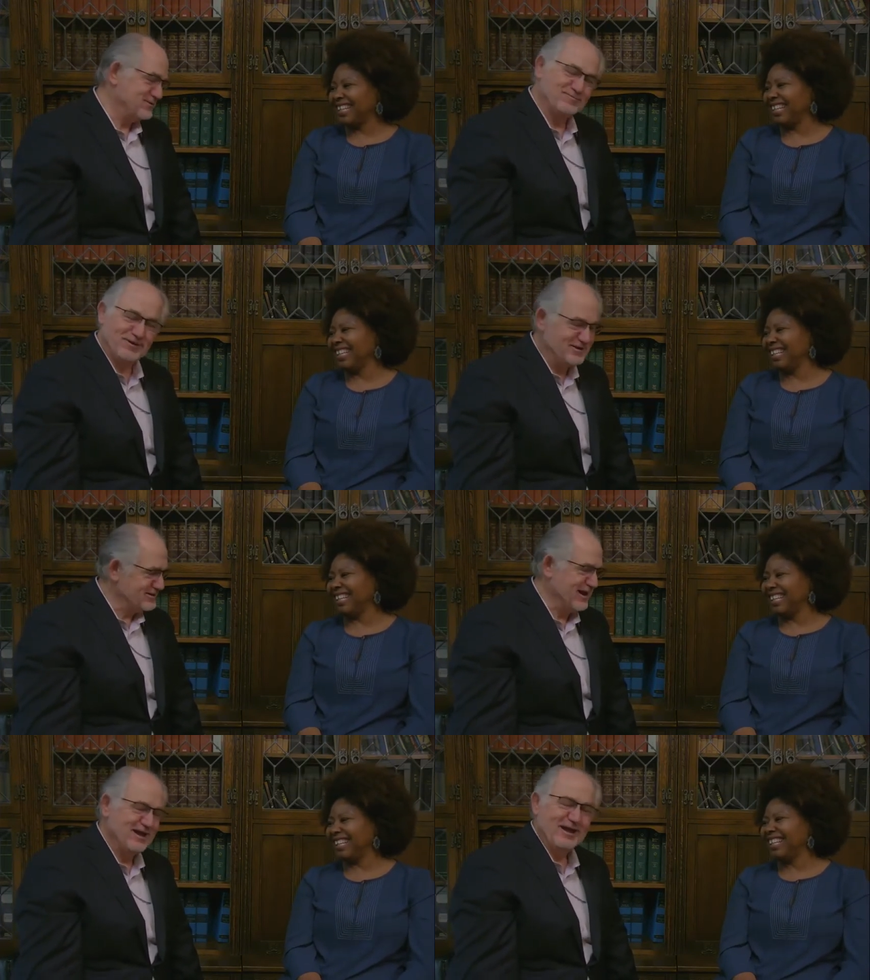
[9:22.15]
Speaker 1: it's,
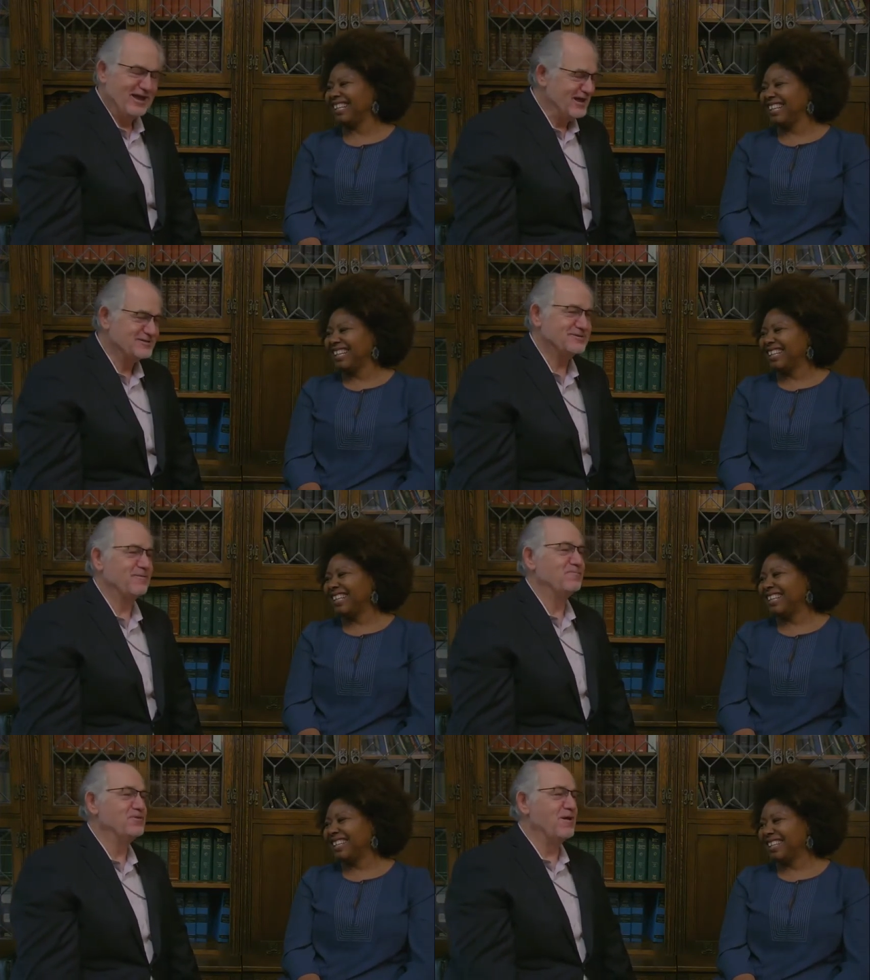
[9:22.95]
it's the
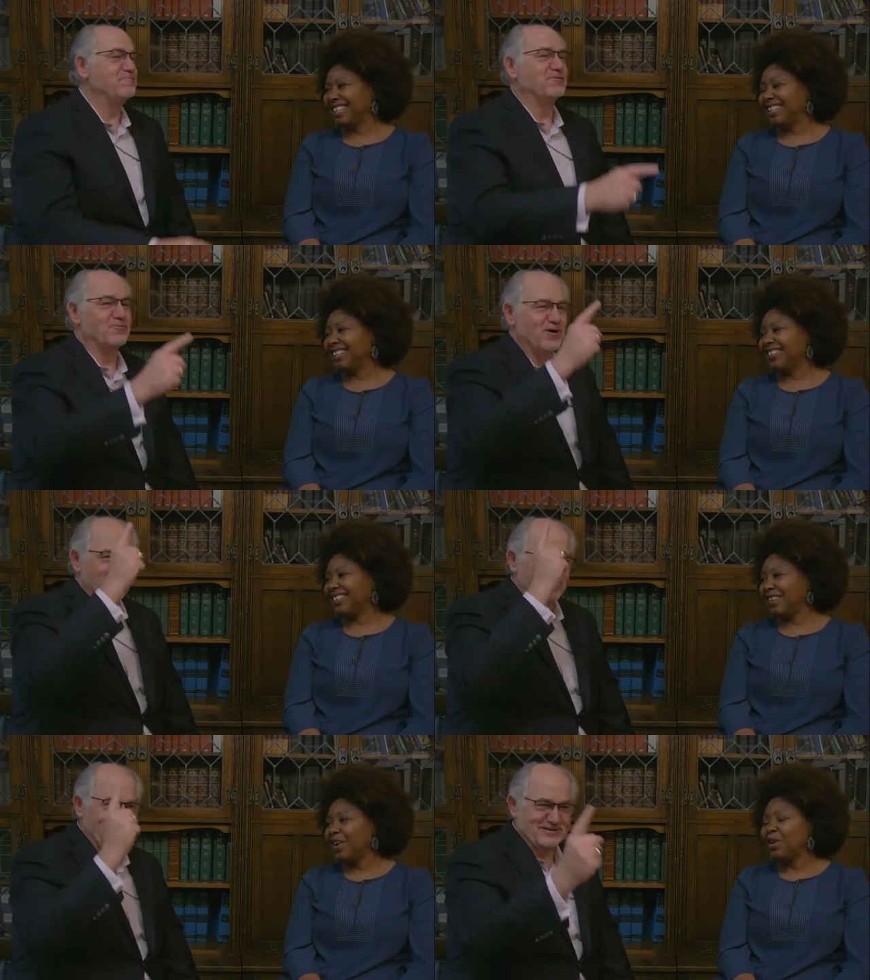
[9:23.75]
number one
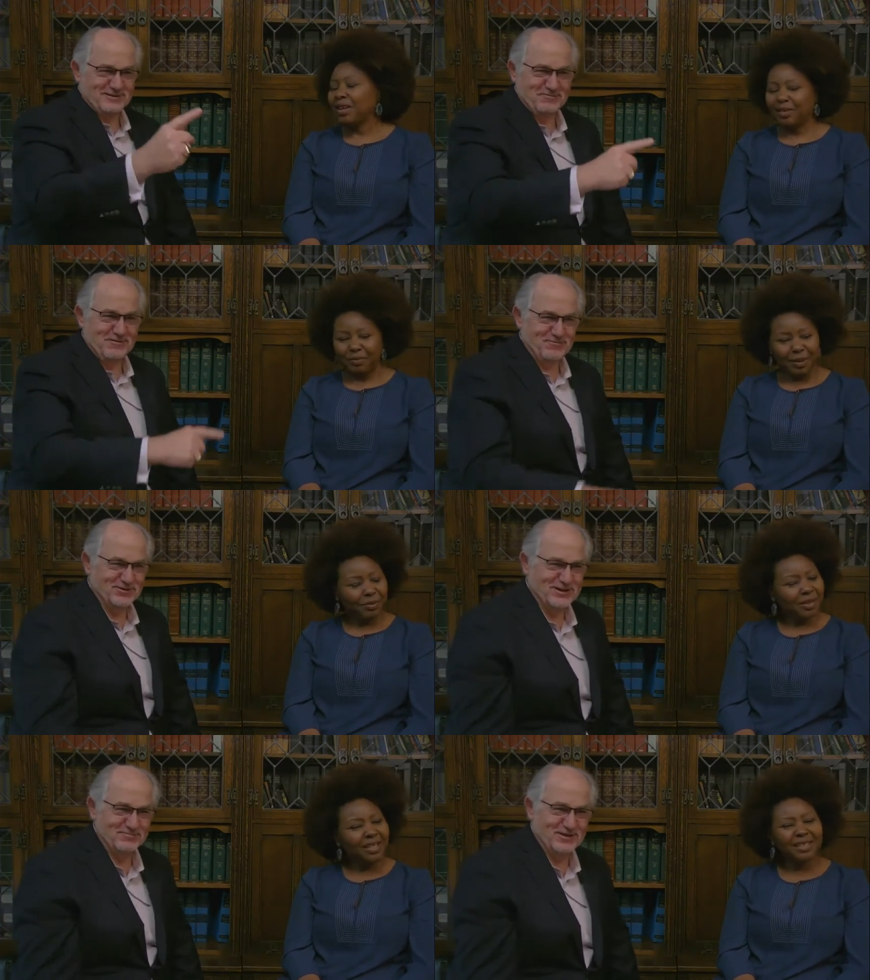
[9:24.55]
reason people, people
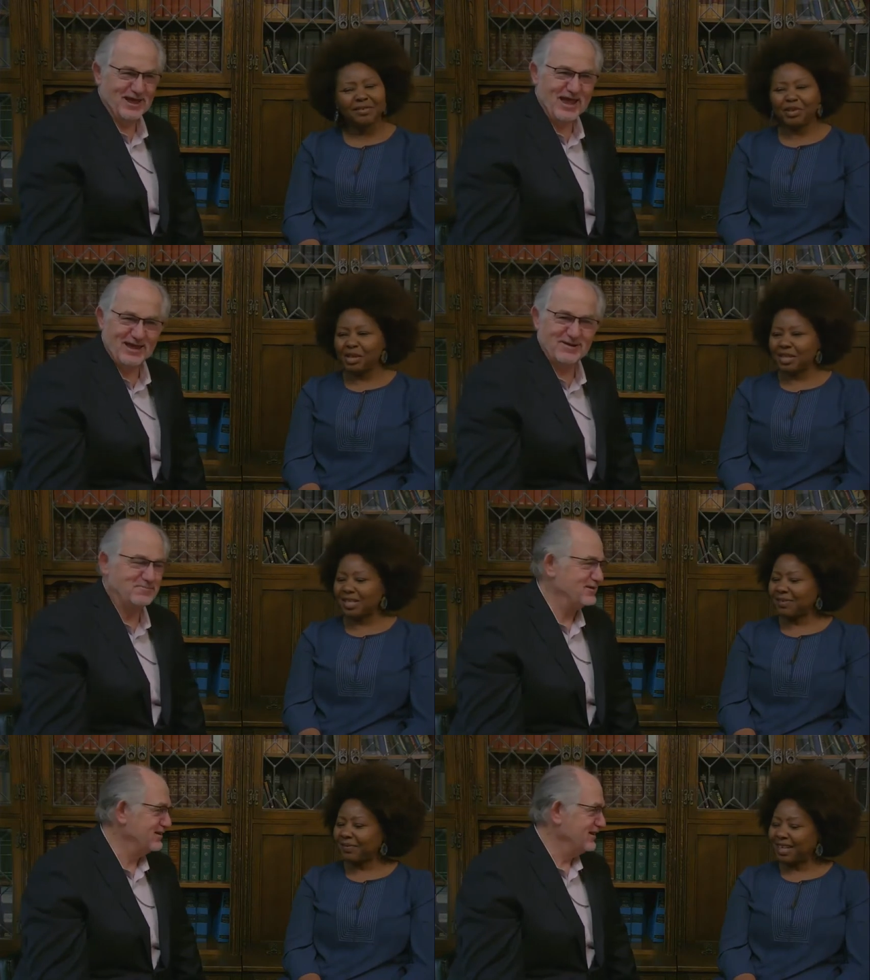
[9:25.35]
seem to divorced. hang up
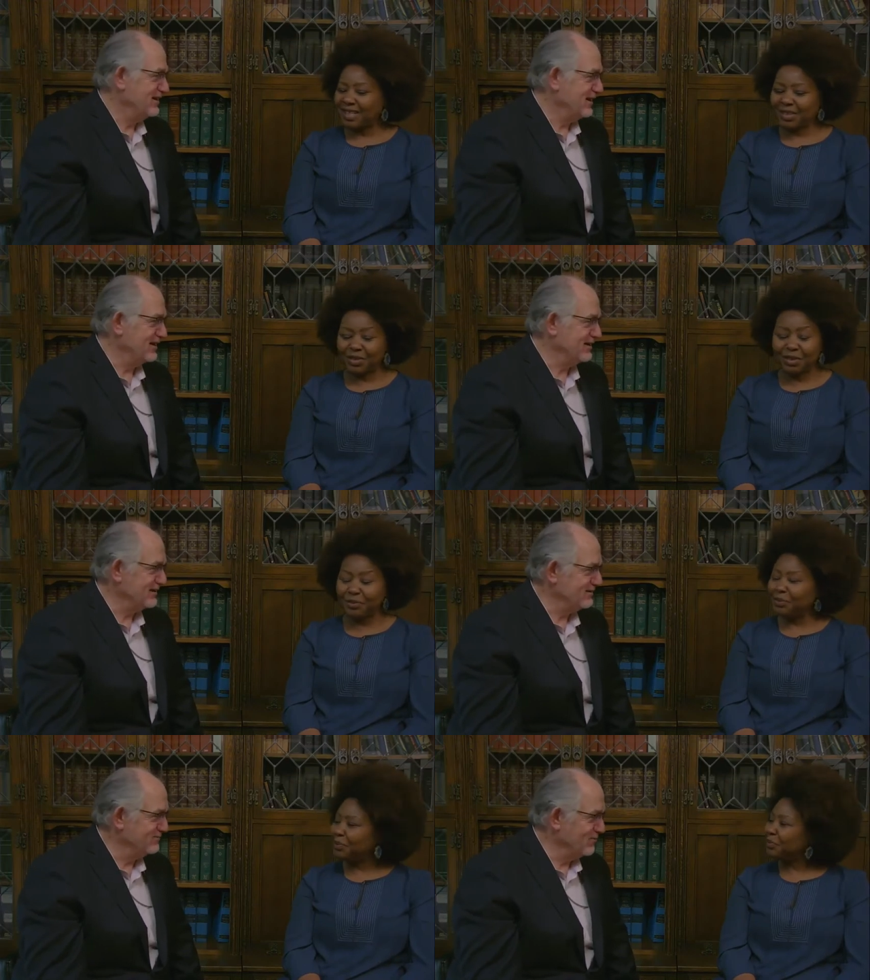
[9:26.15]
and, and get
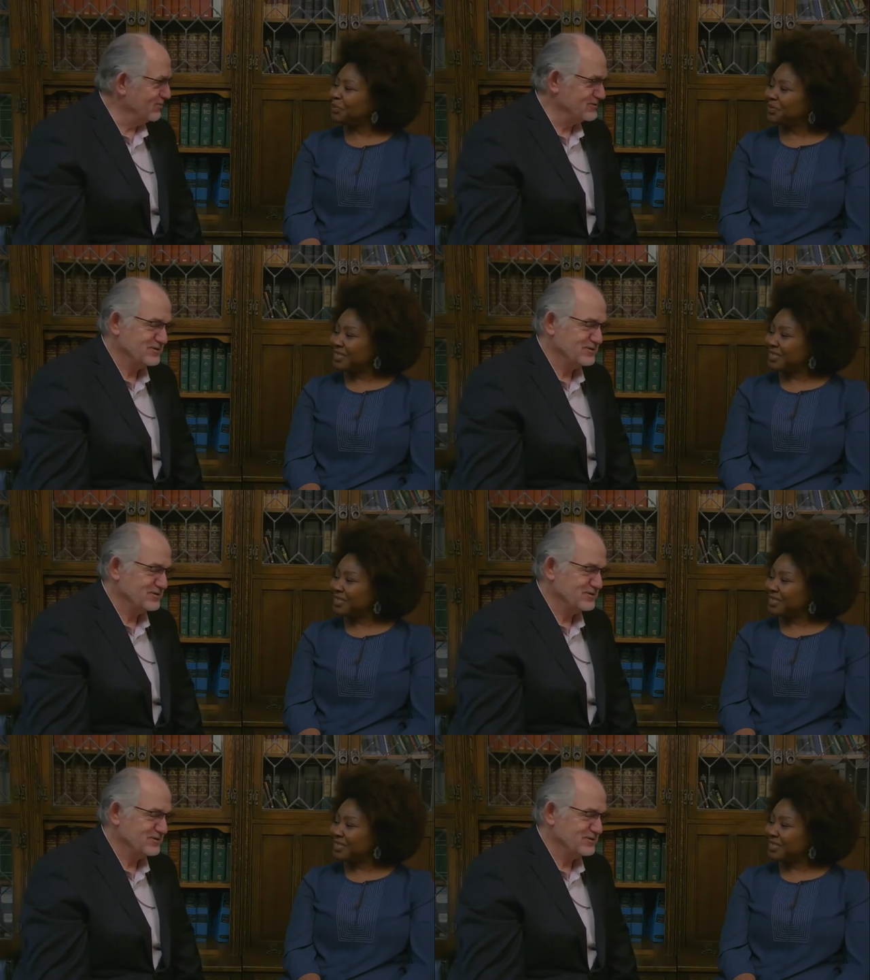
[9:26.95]
divorced.